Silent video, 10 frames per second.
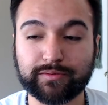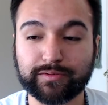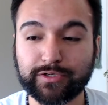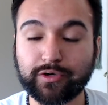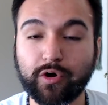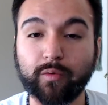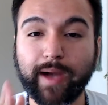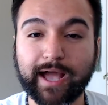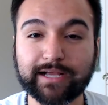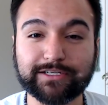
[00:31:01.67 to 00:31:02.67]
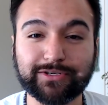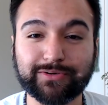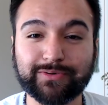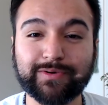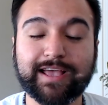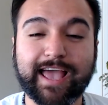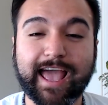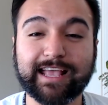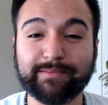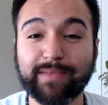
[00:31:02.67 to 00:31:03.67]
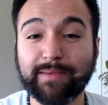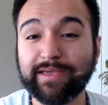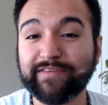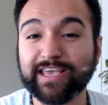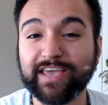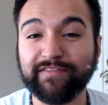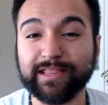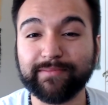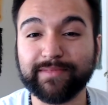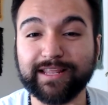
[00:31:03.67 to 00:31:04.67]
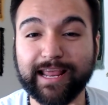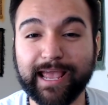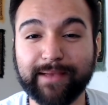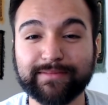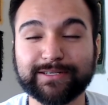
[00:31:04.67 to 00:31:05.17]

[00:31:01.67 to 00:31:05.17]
go back to, and maybe even giving them the name.